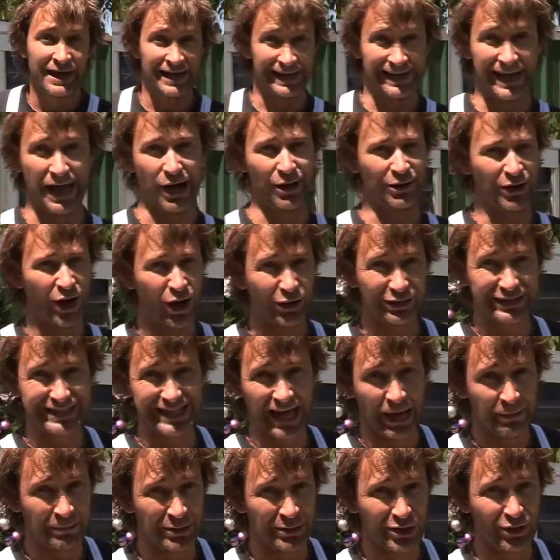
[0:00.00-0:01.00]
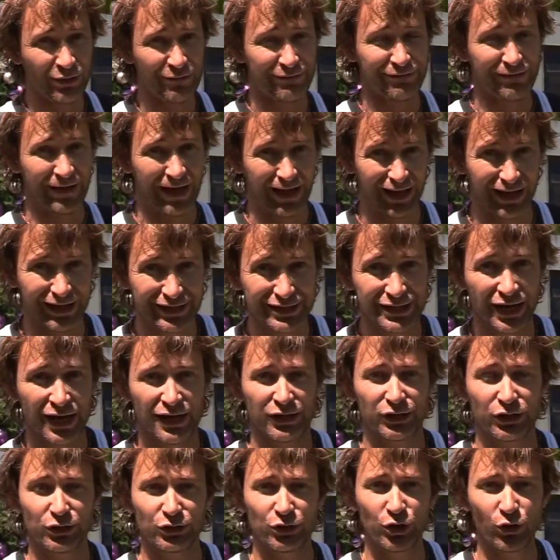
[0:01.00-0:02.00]
Now, I know some of you fellas
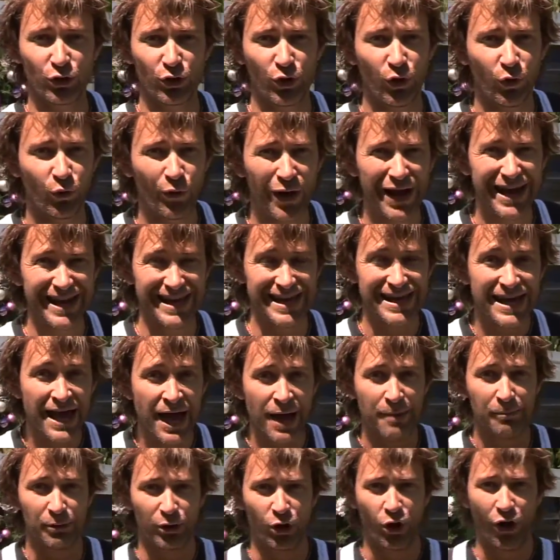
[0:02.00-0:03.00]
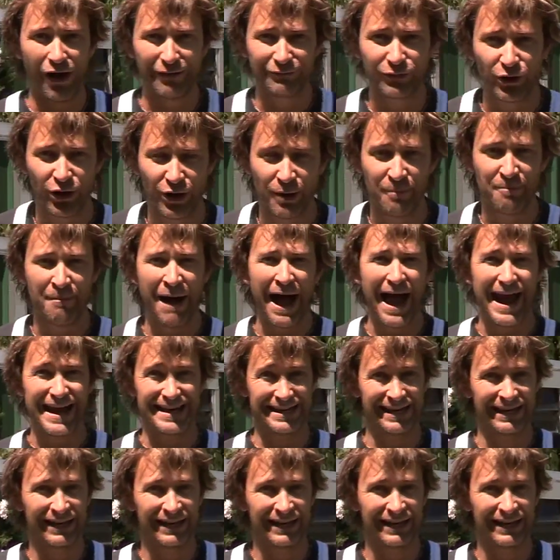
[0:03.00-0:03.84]
can cook already, but I've got a mate